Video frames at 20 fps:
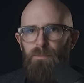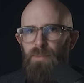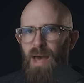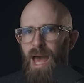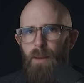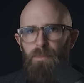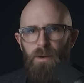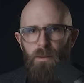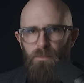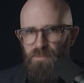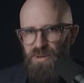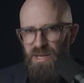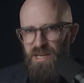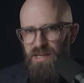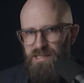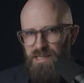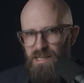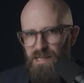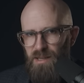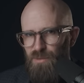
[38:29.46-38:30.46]
Papa
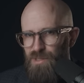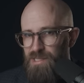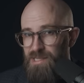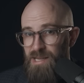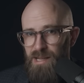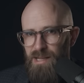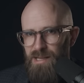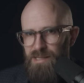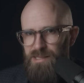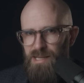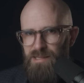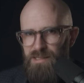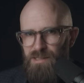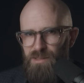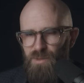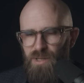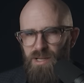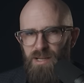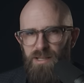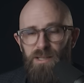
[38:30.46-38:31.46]
Berdi was setting
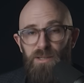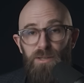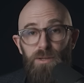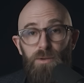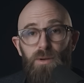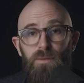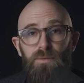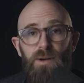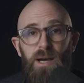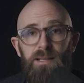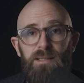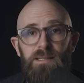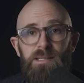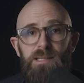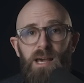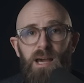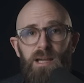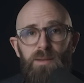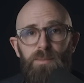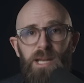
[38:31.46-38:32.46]
to work in unifying the
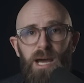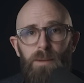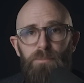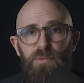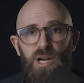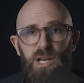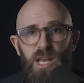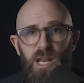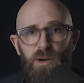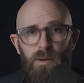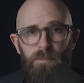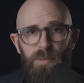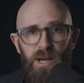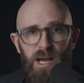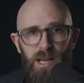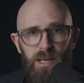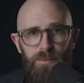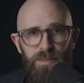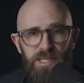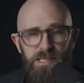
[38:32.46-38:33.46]
Turkmen upper and lower
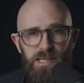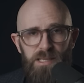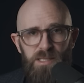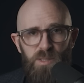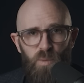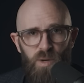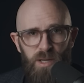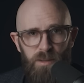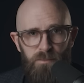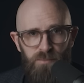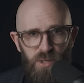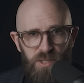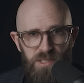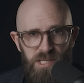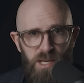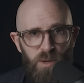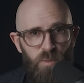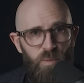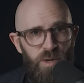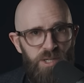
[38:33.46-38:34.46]
parliaments into one
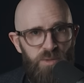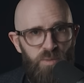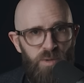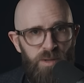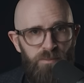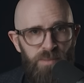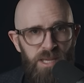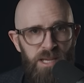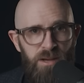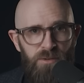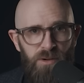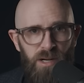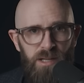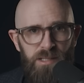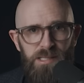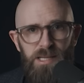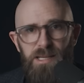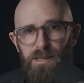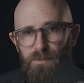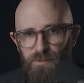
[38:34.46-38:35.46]
body, which would be
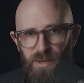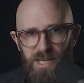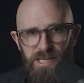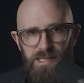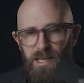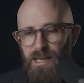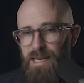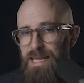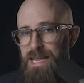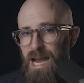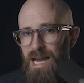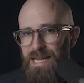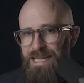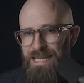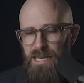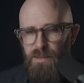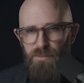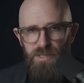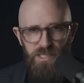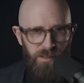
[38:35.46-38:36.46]
granted basically
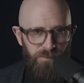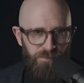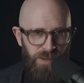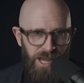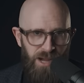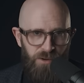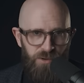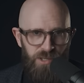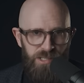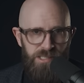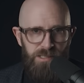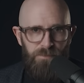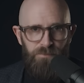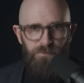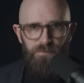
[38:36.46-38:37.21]
unlimited powers.